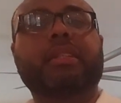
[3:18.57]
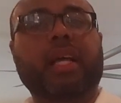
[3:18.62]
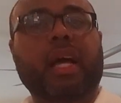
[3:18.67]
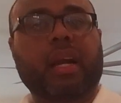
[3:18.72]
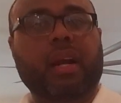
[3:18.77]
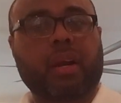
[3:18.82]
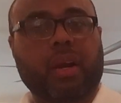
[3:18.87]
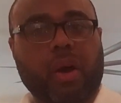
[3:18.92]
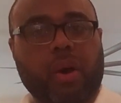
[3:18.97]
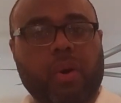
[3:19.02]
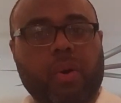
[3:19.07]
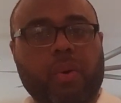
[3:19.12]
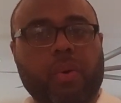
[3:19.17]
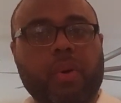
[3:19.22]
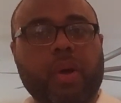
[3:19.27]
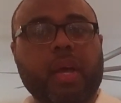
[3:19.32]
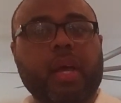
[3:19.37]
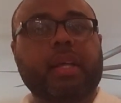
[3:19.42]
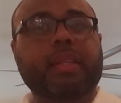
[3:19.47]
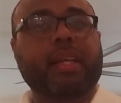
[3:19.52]

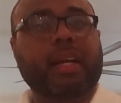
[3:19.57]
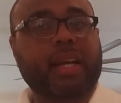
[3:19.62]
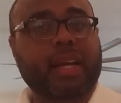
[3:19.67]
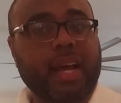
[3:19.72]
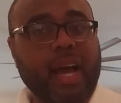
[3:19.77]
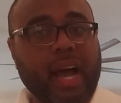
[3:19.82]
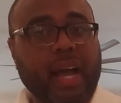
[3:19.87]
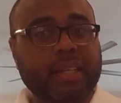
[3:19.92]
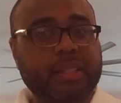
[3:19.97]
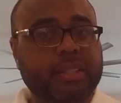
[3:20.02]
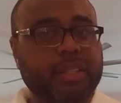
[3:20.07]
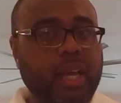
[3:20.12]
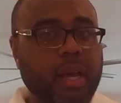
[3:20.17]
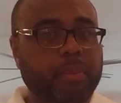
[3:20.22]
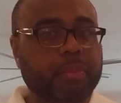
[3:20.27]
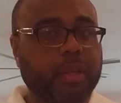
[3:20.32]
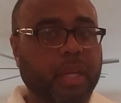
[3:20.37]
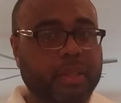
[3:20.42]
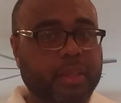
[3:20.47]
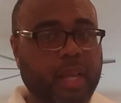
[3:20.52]
loan, the
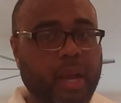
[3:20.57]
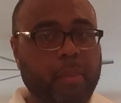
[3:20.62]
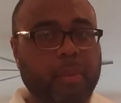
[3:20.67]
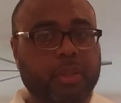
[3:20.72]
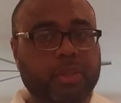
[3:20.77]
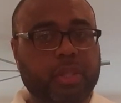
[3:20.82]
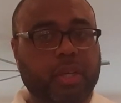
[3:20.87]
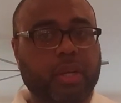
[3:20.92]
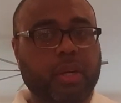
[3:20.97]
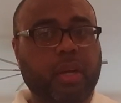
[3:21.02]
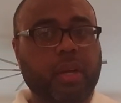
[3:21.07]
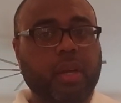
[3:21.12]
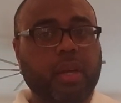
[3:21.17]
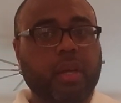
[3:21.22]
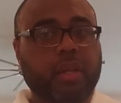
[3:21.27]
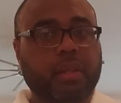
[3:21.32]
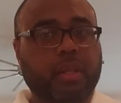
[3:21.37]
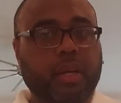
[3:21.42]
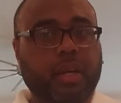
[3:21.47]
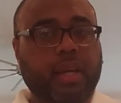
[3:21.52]
concept, the numbers are,
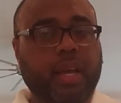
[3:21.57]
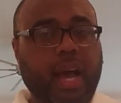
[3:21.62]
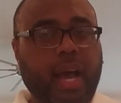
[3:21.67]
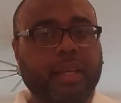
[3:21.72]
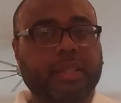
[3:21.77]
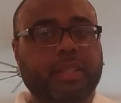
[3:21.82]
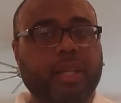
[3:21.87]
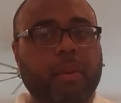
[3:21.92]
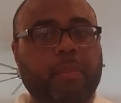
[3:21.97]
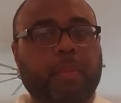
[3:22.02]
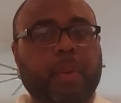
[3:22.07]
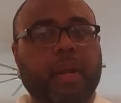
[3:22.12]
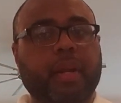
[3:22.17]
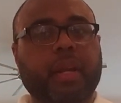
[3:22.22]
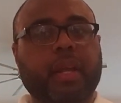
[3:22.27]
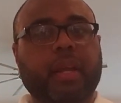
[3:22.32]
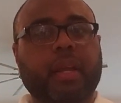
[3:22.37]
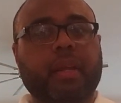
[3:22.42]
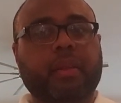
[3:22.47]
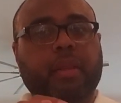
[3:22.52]
the concept and
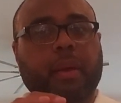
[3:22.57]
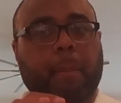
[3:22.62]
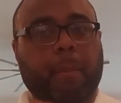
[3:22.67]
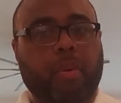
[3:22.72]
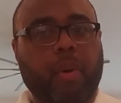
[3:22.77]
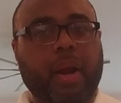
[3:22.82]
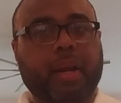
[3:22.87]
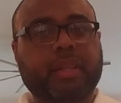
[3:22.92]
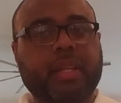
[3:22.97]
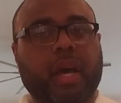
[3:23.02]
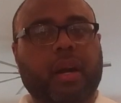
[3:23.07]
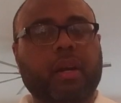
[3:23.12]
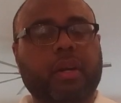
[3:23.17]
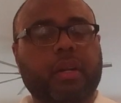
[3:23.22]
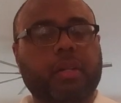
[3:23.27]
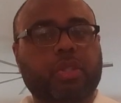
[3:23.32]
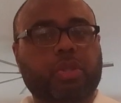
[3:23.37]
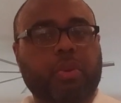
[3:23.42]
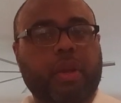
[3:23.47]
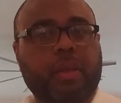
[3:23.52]
the breakdown of
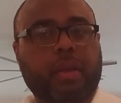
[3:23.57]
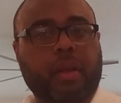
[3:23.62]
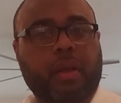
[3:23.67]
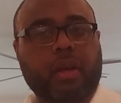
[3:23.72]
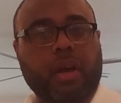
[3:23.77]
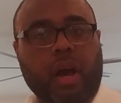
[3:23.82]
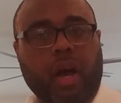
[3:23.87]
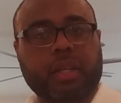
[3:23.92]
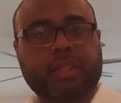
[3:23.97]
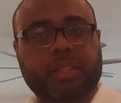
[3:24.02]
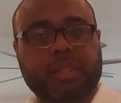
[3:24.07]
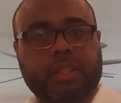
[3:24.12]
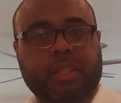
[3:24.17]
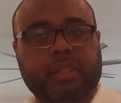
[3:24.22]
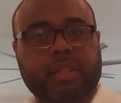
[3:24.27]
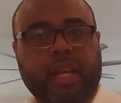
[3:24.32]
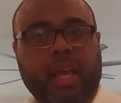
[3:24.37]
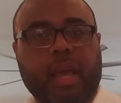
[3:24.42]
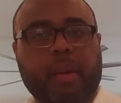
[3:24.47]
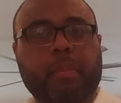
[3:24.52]
the three costs is the
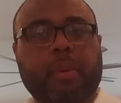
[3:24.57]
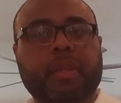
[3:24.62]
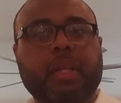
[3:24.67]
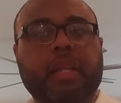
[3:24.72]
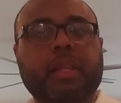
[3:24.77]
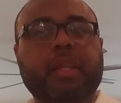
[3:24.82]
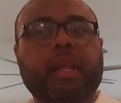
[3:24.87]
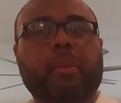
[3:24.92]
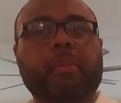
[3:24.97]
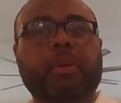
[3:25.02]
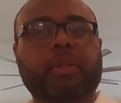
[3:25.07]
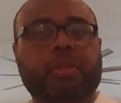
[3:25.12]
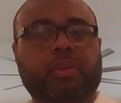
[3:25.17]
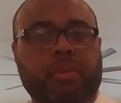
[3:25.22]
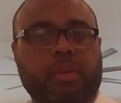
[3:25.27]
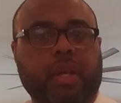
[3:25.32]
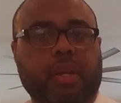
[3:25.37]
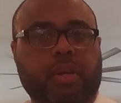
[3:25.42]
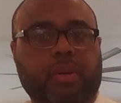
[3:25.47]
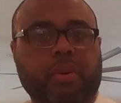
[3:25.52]
same, but the numbers
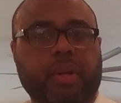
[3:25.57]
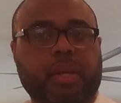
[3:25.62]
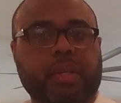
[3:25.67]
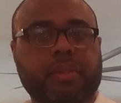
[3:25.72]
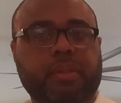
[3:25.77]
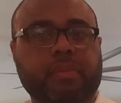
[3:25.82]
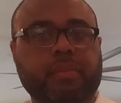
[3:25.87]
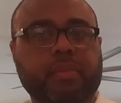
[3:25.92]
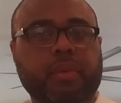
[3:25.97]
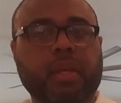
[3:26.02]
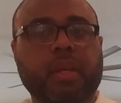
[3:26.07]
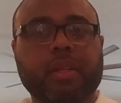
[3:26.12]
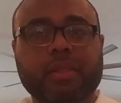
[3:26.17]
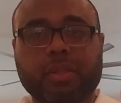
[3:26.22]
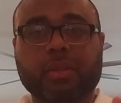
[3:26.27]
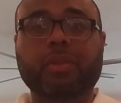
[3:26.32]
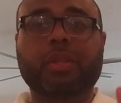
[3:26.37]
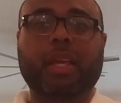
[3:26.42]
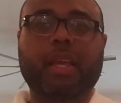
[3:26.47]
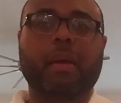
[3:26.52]
increase.
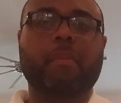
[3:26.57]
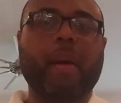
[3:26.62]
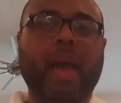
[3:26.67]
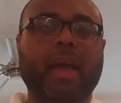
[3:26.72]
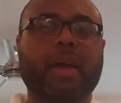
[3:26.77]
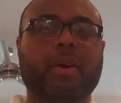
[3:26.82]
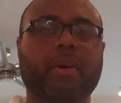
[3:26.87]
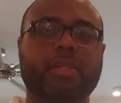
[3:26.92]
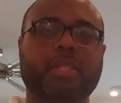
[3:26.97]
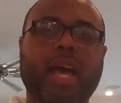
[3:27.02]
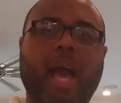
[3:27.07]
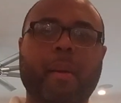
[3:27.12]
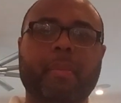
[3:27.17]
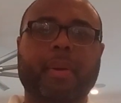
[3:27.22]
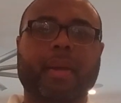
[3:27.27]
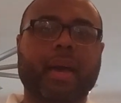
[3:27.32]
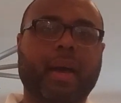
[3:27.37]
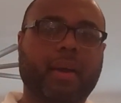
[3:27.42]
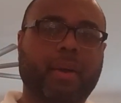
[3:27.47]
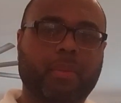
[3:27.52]
So to get back on
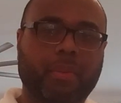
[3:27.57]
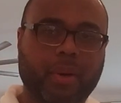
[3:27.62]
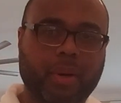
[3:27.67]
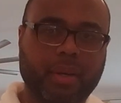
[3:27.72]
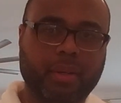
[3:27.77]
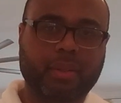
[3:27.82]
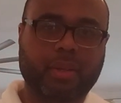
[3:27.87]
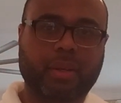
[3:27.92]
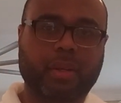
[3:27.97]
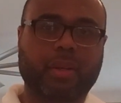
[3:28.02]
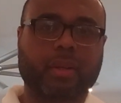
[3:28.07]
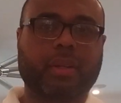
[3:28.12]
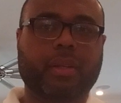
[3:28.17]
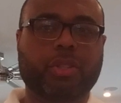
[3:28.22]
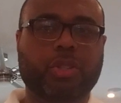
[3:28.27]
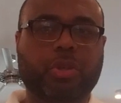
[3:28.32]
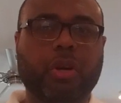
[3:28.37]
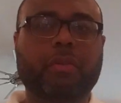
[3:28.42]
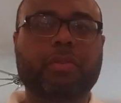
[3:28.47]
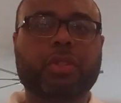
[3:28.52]
topic, I don't want to
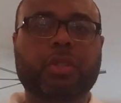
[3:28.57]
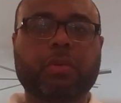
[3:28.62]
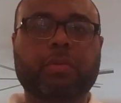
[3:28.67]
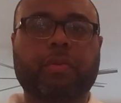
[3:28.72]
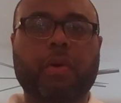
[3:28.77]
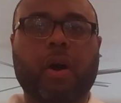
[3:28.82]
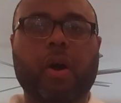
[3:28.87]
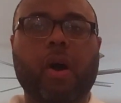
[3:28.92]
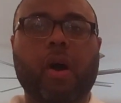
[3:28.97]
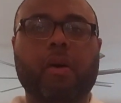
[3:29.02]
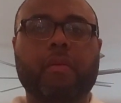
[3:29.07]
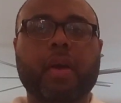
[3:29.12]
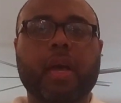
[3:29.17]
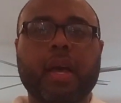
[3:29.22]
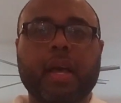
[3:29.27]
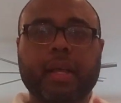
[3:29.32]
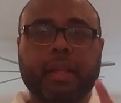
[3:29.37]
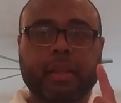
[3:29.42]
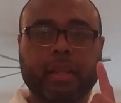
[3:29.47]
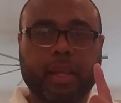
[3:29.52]
drift too far off.
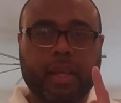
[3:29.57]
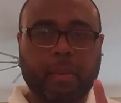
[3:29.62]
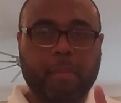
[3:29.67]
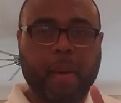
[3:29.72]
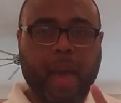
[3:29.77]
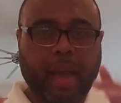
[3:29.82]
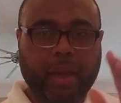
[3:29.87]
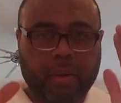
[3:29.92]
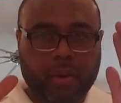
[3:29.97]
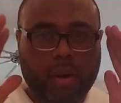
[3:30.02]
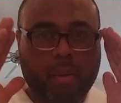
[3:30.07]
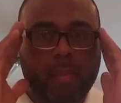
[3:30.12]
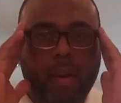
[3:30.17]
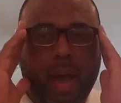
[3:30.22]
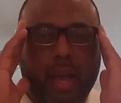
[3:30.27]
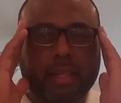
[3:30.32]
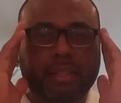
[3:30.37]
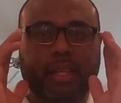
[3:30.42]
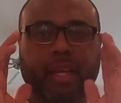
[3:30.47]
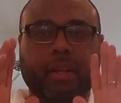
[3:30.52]
To get back on the
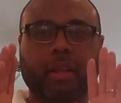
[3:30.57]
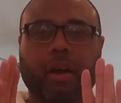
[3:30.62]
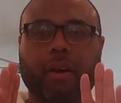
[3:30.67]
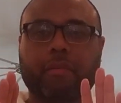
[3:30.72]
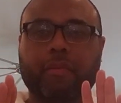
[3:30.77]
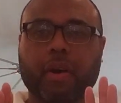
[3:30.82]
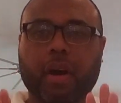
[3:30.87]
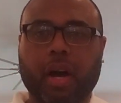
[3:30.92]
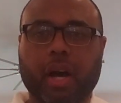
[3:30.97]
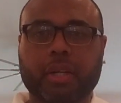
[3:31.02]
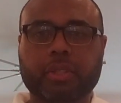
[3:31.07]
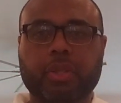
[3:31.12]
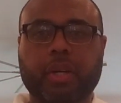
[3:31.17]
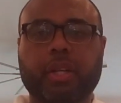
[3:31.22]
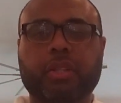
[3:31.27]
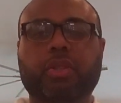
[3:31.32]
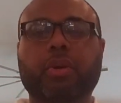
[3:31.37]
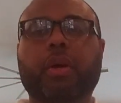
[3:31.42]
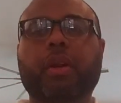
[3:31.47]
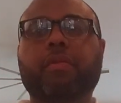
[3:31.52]
mindset of a
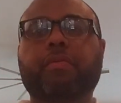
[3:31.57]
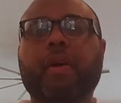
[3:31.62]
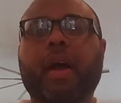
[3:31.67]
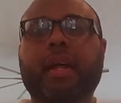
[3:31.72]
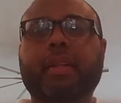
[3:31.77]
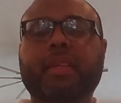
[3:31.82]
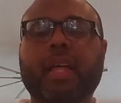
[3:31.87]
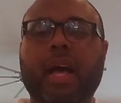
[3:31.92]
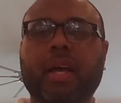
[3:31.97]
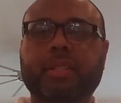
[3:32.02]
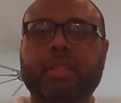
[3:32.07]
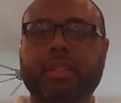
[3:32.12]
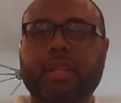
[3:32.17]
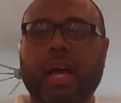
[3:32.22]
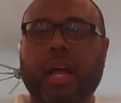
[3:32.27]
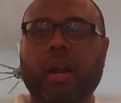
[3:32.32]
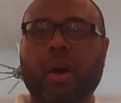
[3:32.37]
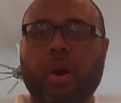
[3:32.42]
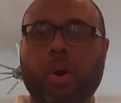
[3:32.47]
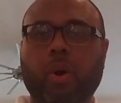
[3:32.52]

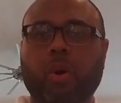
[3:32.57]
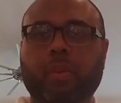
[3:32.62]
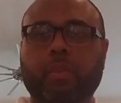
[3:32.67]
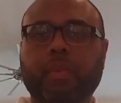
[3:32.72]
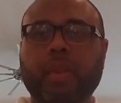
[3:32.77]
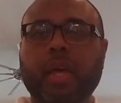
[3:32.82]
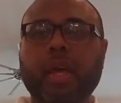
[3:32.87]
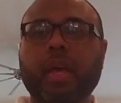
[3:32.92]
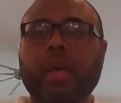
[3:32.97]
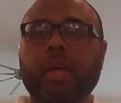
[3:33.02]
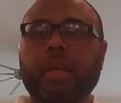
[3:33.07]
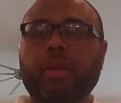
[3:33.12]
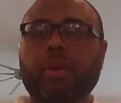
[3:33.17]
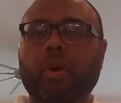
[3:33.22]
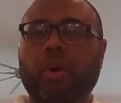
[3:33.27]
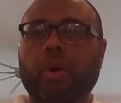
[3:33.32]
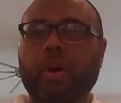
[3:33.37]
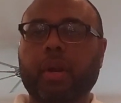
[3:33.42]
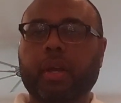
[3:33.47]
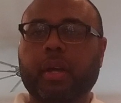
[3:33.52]
$135,000 home,
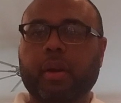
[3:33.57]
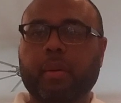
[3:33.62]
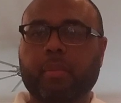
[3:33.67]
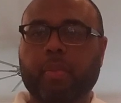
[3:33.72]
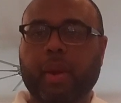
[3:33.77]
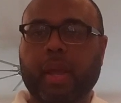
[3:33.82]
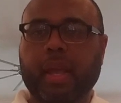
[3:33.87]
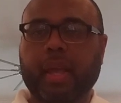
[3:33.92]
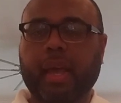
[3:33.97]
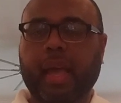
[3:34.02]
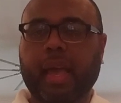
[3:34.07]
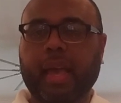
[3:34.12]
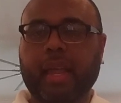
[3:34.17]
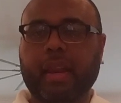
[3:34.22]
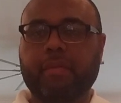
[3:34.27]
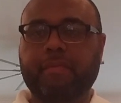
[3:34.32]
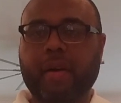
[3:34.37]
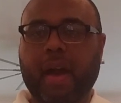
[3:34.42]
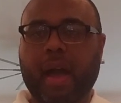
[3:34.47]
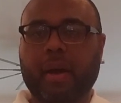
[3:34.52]
you're only going to bring
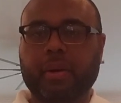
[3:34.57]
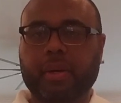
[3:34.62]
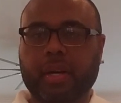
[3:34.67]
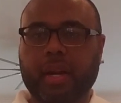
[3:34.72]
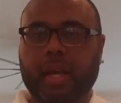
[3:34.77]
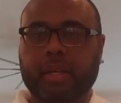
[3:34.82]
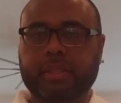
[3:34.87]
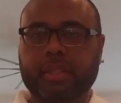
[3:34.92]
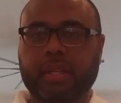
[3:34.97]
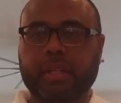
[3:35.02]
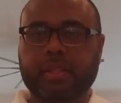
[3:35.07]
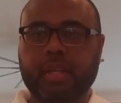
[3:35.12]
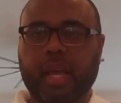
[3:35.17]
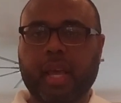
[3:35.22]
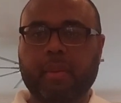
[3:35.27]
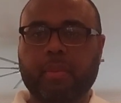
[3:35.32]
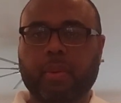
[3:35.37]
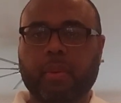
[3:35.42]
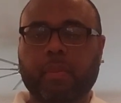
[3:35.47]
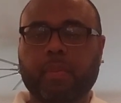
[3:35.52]
$8,500 to the
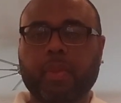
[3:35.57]
table.